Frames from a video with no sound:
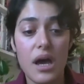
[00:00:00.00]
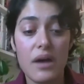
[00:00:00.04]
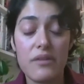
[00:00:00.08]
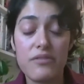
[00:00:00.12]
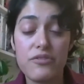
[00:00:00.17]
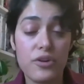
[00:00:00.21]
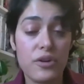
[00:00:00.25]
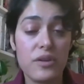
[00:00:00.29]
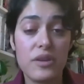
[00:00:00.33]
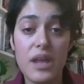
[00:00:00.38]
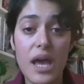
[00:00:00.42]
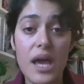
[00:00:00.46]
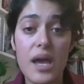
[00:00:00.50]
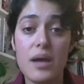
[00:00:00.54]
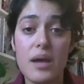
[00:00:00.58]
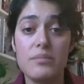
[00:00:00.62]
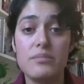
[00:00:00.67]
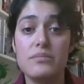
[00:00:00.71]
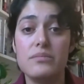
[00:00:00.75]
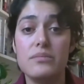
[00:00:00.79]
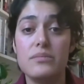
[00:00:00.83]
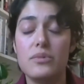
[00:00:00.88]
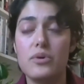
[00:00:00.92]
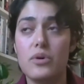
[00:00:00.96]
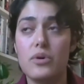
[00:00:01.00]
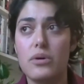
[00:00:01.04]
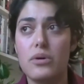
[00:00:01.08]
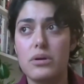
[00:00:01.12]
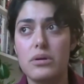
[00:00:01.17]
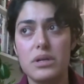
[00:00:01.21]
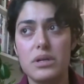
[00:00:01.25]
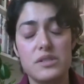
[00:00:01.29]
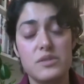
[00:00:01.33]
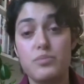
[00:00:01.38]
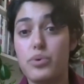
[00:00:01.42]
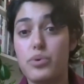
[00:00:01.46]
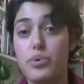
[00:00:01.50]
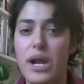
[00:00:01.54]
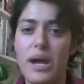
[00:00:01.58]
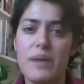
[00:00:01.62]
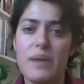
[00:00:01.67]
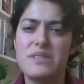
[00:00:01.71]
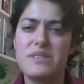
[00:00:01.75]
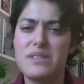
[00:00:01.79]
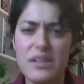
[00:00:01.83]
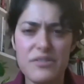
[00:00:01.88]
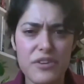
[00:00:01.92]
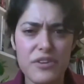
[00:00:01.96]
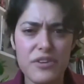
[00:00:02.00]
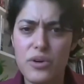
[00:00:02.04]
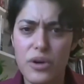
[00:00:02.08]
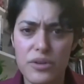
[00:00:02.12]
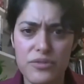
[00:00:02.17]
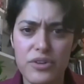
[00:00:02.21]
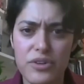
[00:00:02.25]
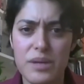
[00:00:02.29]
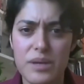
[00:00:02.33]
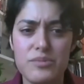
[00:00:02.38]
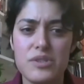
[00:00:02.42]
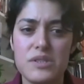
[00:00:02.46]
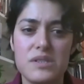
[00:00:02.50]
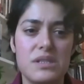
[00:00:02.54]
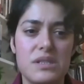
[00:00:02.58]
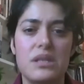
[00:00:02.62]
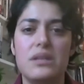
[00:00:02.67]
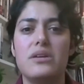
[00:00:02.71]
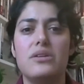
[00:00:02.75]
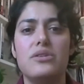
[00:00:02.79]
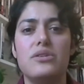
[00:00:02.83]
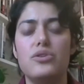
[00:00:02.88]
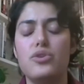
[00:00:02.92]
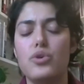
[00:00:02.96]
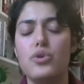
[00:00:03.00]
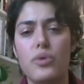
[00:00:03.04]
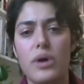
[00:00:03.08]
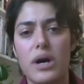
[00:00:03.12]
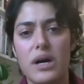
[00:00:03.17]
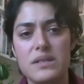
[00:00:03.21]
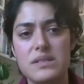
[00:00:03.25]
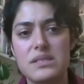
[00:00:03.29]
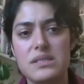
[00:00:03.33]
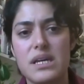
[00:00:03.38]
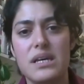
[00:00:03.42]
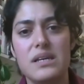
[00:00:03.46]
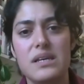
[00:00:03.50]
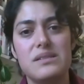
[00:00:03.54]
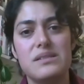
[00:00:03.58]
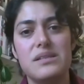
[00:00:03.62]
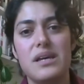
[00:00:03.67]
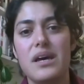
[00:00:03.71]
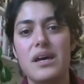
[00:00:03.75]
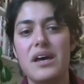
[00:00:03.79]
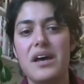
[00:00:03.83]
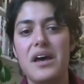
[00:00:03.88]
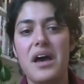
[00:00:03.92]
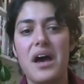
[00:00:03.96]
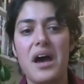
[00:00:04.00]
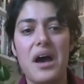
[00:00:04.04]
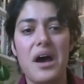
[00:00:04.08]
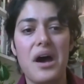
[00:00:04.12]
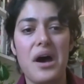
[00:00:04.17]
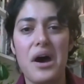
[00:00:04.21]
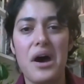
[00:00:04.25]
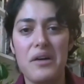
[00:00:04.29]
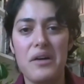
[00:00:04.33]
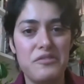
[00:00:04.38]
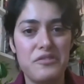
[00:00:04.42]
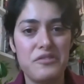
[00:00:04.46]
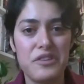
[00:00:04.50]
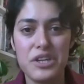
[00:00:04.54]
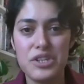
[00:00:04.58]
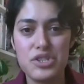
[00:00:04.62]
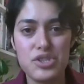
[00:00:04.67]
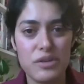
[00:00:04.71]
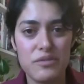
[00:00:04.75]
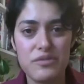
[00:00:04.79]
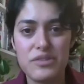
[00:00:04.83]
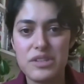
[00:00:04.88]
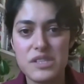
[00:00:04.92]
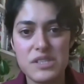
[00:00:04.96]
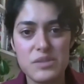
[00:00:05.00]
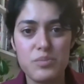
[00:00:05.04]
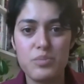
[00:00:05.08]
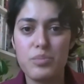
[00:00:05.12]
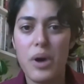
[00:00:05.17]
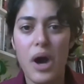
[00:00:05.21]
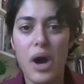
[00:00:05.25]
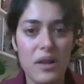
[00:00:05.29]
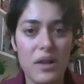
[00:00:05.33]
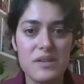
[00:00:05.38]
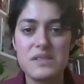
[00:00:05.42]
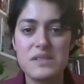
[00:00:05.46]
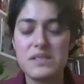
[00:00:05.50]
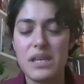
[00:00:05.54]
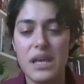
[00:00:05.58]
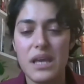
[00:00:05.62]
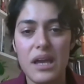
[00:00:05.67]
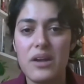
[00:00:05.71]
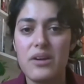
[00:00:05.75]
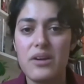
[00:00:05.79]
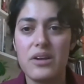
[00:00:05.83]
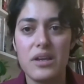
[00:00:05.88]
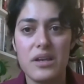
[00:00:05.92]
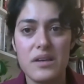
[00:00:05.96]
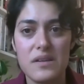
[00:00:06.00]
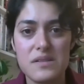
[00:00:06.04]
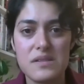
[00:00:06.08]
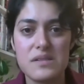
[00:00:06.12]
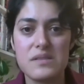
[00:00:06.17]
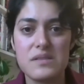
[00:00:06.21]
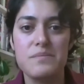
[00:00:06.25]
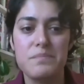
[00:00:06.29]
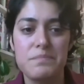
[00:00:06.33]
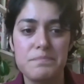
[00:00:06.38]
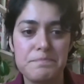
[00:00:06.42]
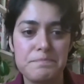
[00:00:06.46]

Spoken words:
for them, or it's perhaps difficult for them to see the nuances of each of these policy areas.